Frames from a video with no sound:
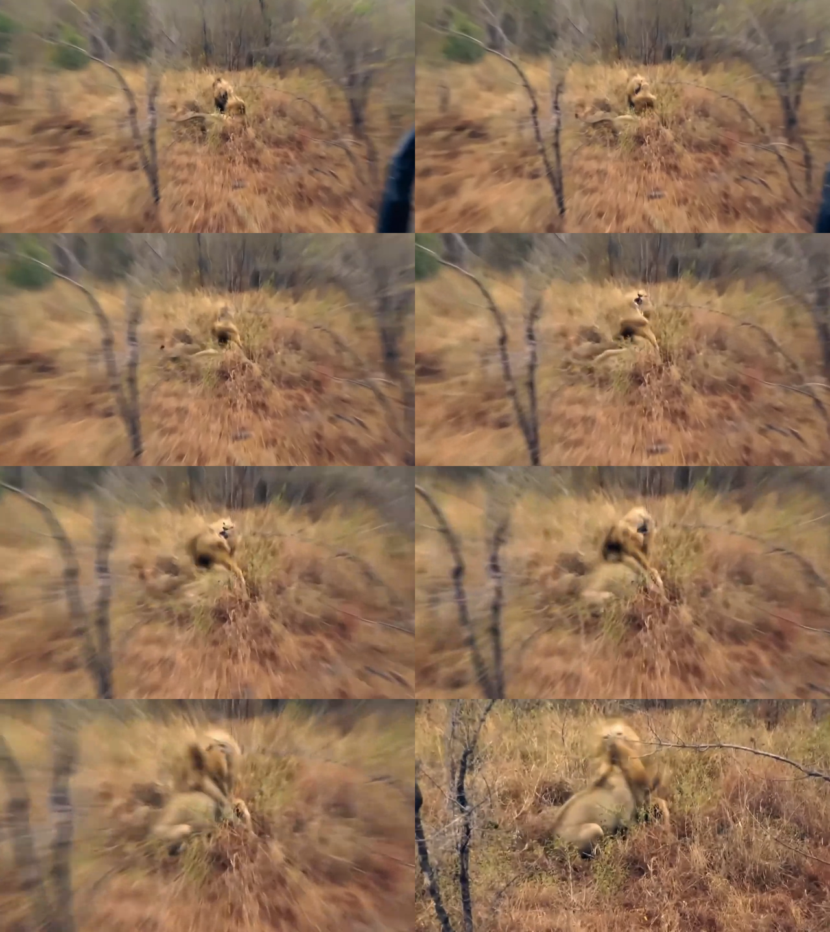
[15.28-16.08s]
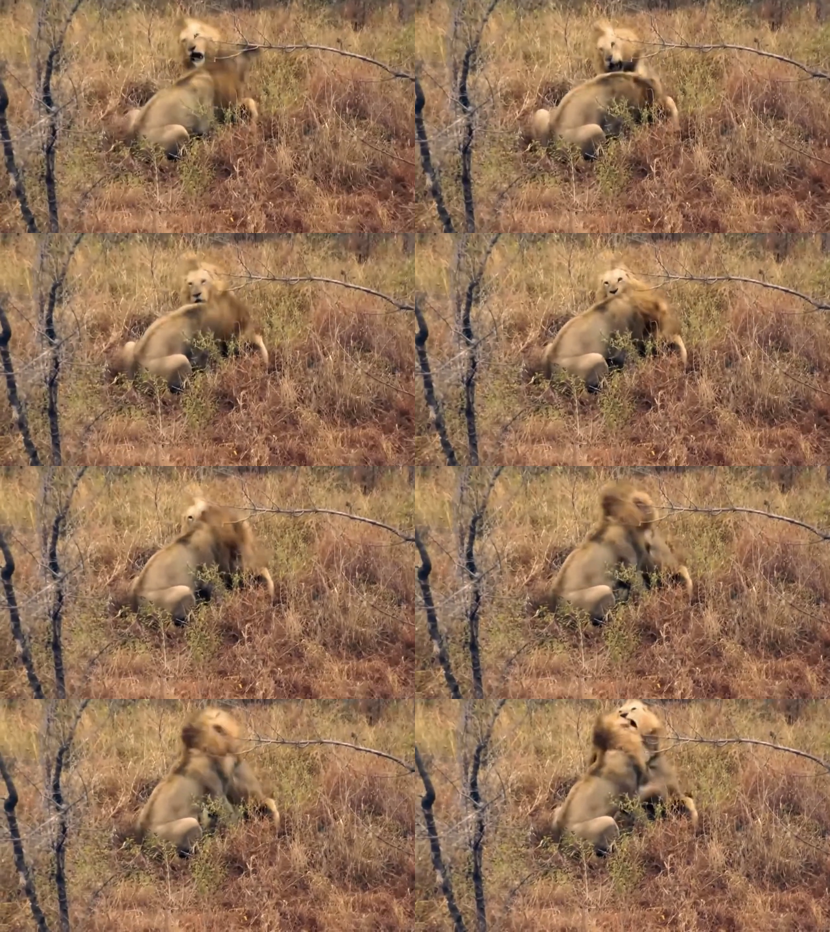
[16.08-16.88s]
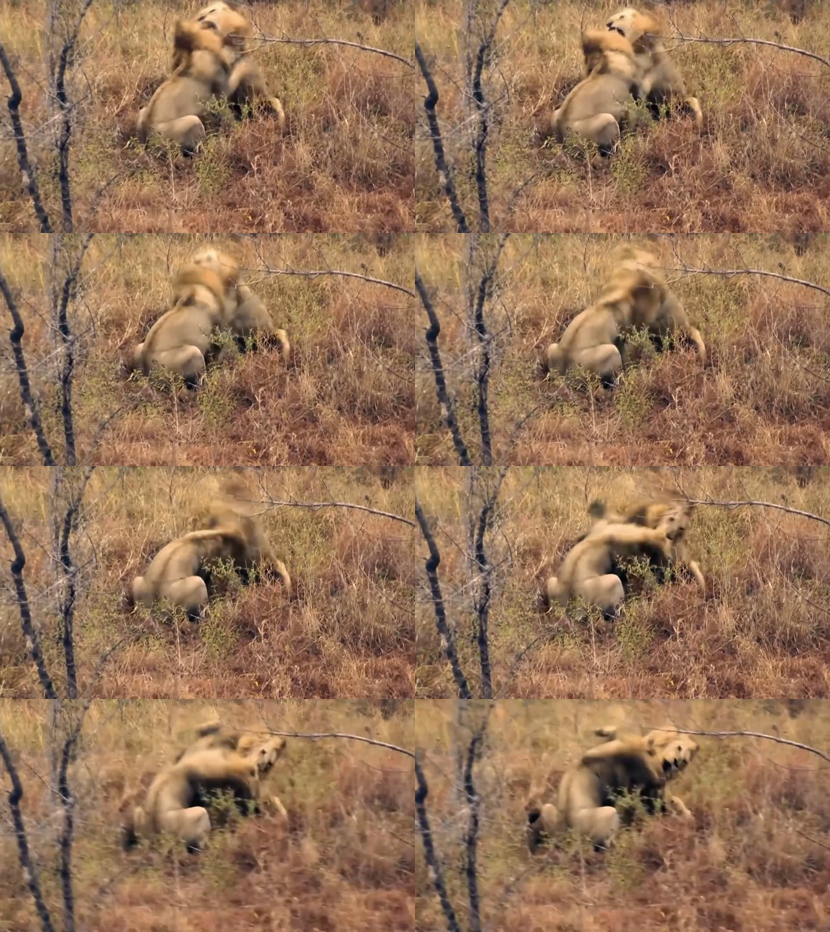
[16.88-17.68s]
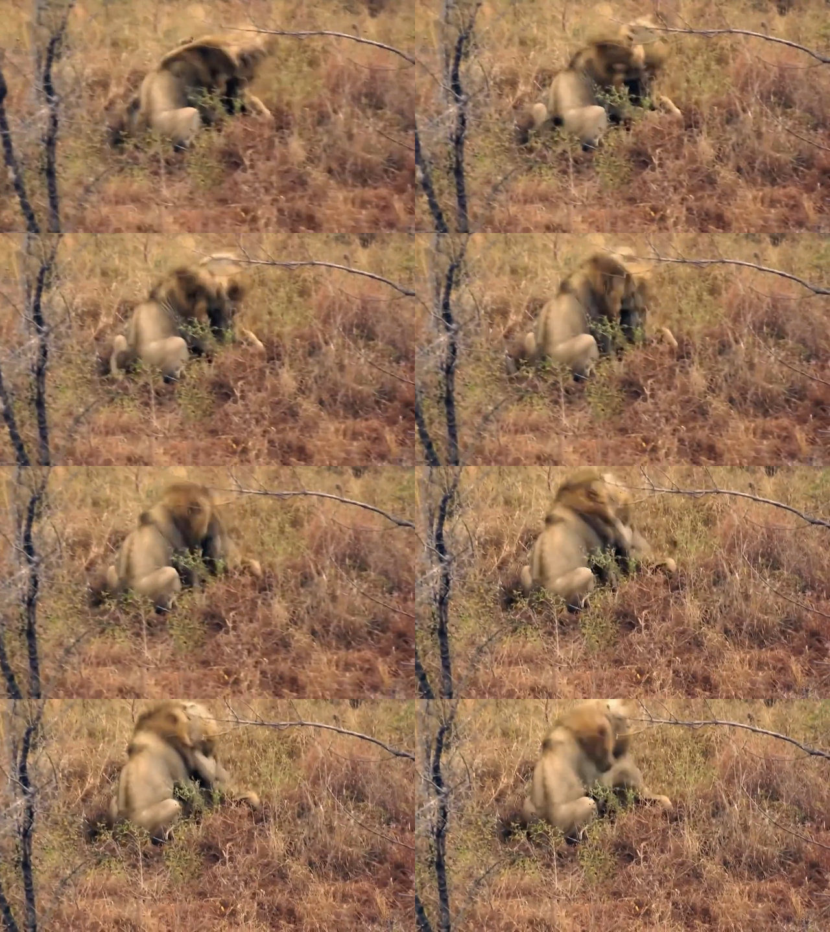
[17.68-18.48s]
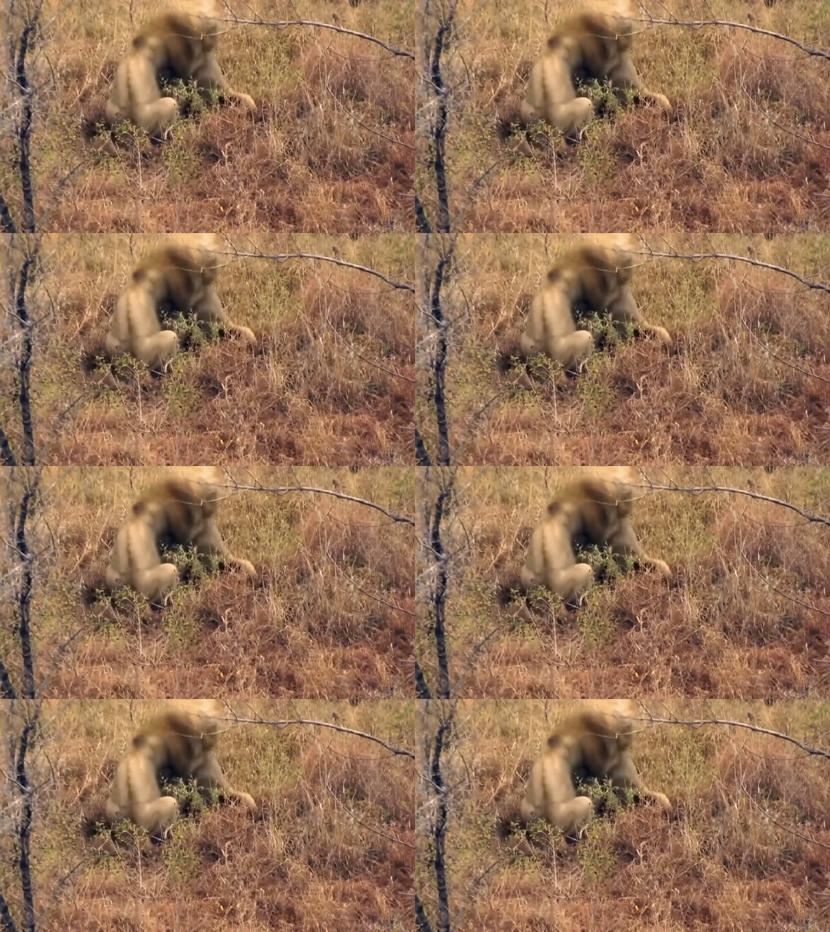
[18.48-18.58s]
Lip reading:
(no speaker visible)